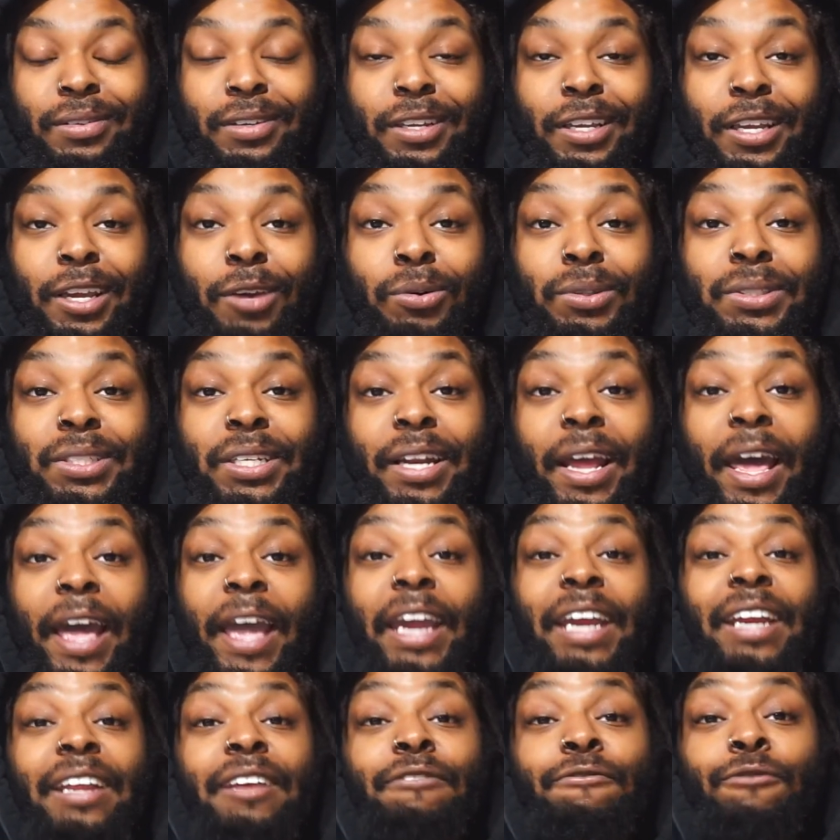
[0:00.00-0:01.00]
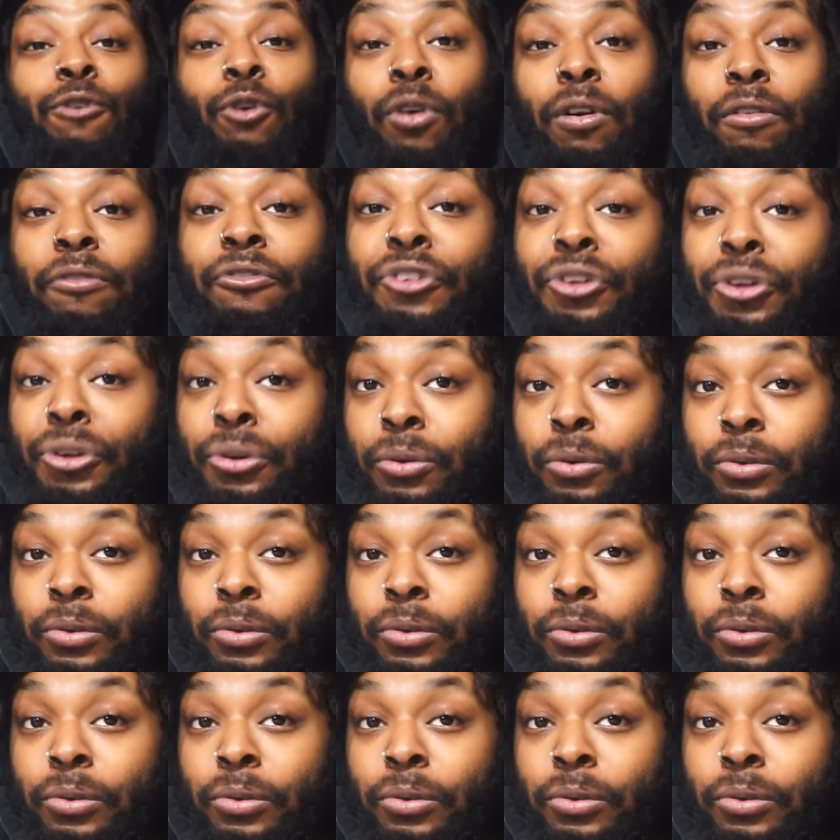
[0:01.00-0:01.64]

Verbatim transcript: it was at 84 views.